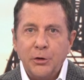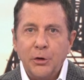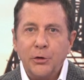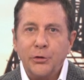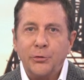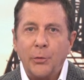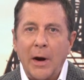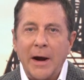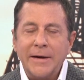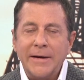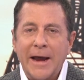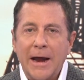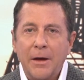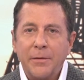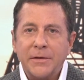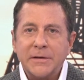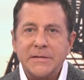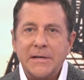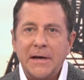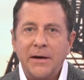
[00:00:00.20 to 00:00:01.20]
News right
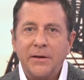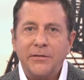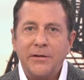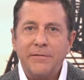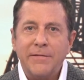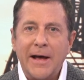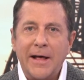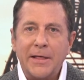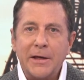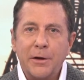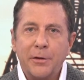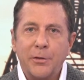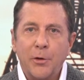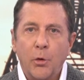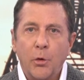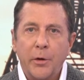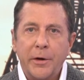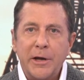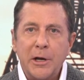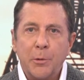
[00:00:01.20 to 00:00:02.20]
now, the Tennessee Valley
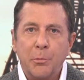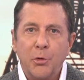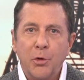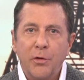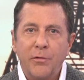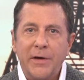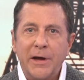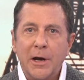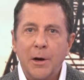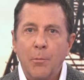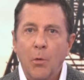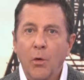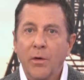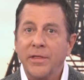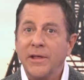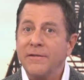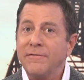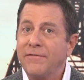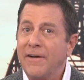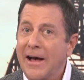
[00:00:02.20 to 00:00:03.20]
Authority approving a
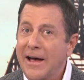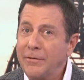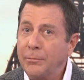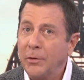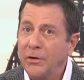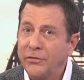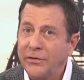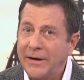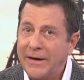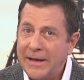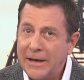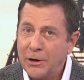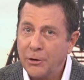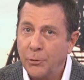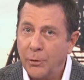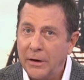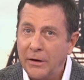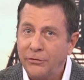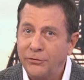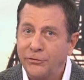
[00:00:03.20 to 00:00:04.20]
more than 5%
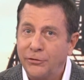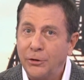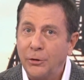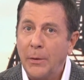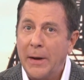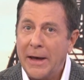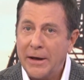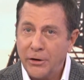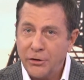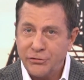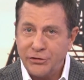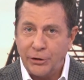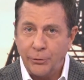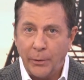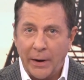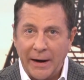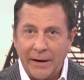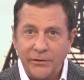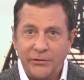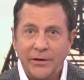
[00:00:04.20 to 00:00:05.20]
increase to energy
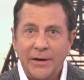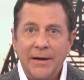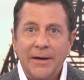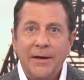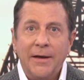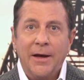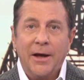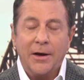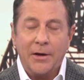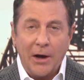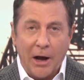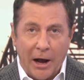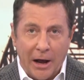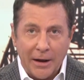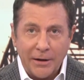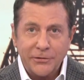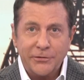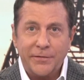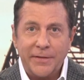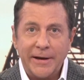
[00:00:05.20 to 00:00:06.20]
rates, a
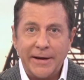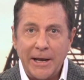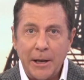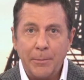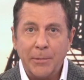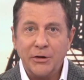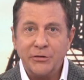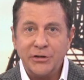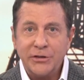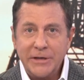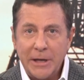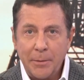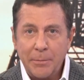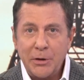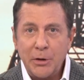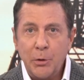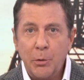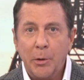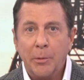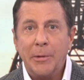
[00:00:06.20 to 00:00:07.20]
cost that
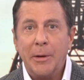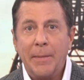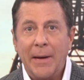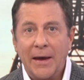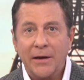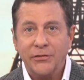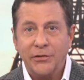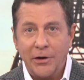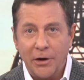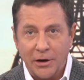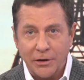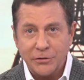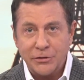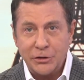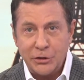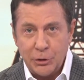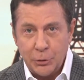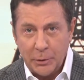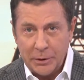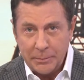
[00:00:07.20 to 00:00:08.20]
MLGW will be passing on
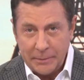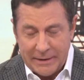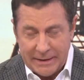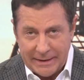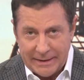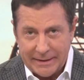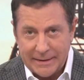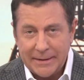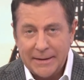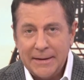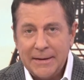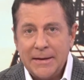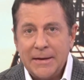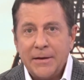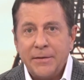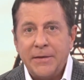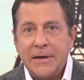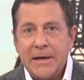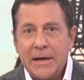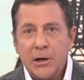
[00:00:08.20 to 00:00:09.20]
to you and me.
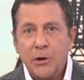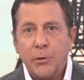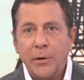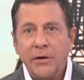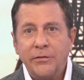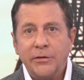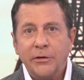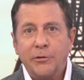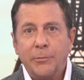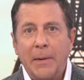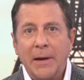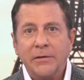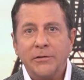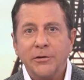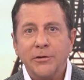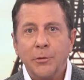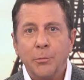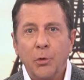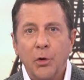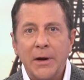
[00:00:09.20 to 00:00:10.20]
The increase
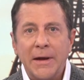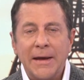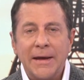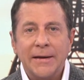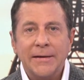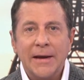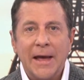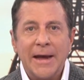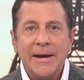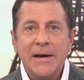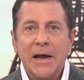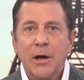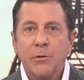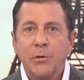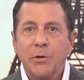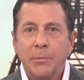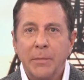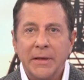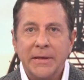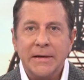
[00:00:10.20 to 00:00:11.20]
expected to bring in
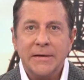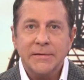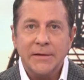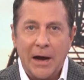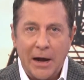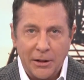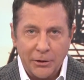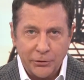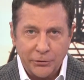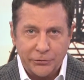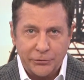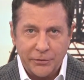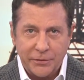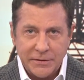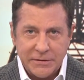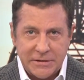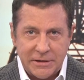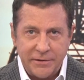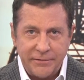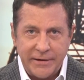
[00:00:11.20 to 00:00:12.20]
$900 million to
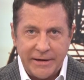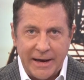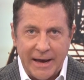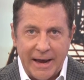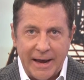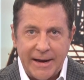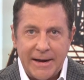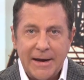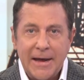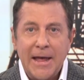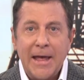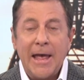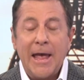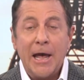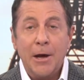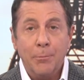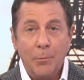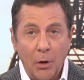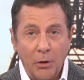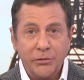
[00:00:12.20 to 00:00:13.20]
the TVA,
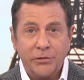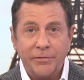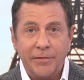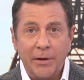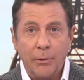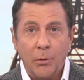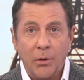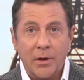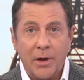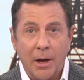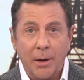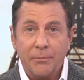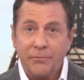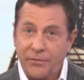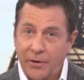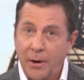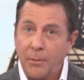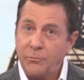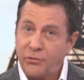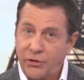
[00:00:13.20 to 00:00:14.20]
and most of it will
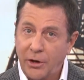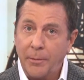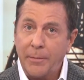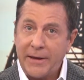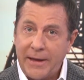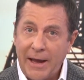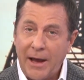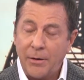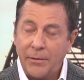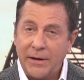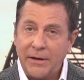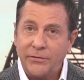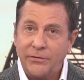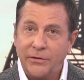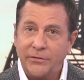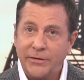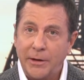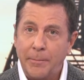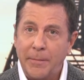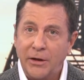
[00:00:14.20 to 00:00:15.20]
come from Shelby County
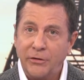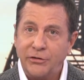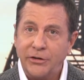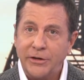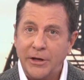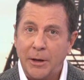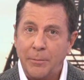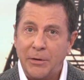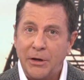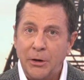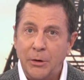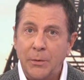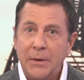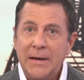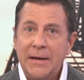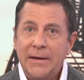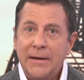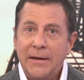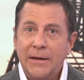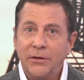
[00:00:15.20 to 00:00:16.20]
since
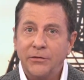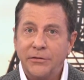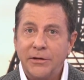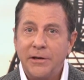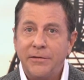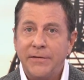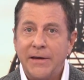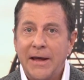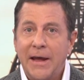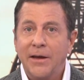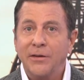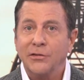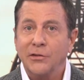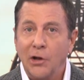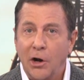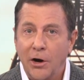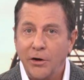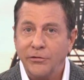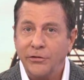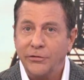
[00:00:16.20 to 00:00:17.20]
MLGW is
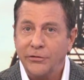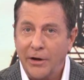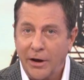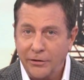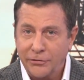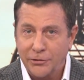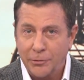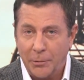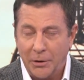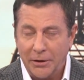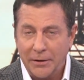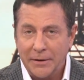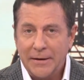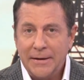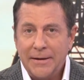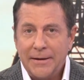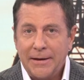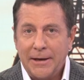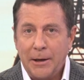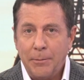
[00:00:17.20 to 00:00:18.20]
TVA's largest customer.
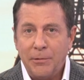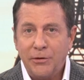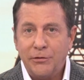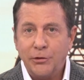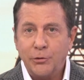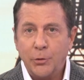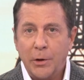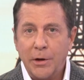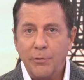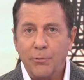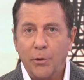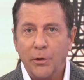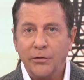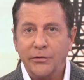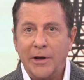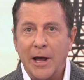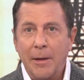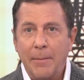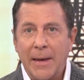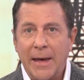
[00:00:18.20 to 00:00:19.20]
ABC
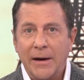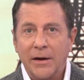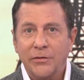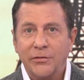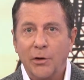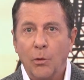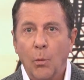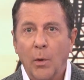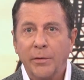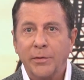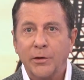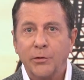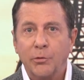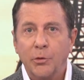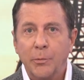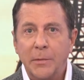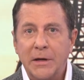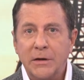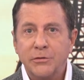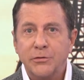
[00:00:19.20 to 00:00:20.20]
24's Scott Mannis on what
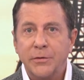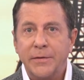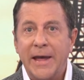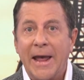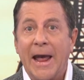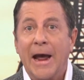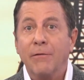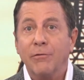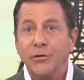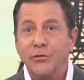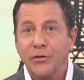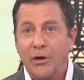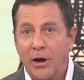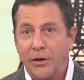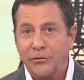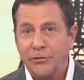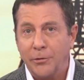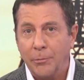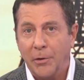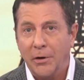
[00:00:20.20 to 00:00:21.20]
this will mean to the average
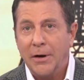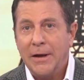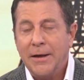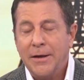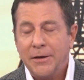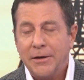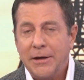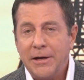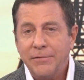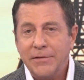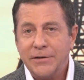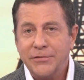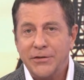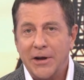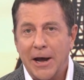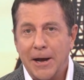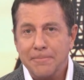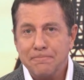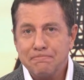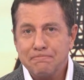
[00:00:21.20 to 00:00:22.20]
customer. Good evening,
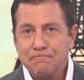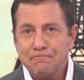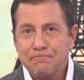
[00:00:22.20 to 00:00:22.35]
Scott.